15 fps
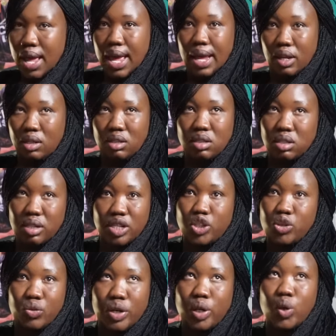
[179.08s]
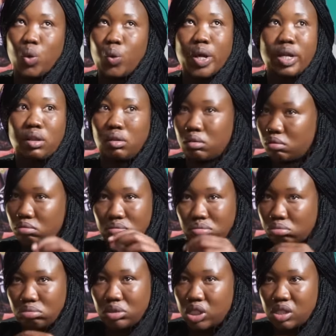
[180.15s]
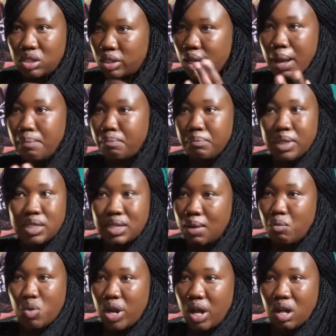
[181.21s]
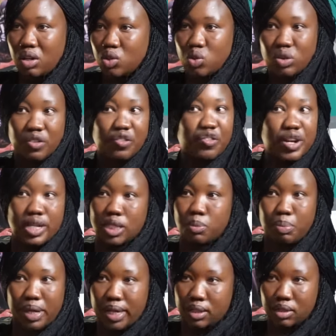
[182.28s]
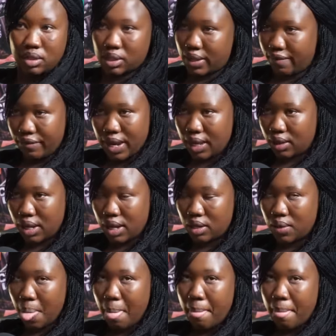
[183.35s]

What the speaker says: and literally go and just dump me somewhere else to the friend's place and stuff like that.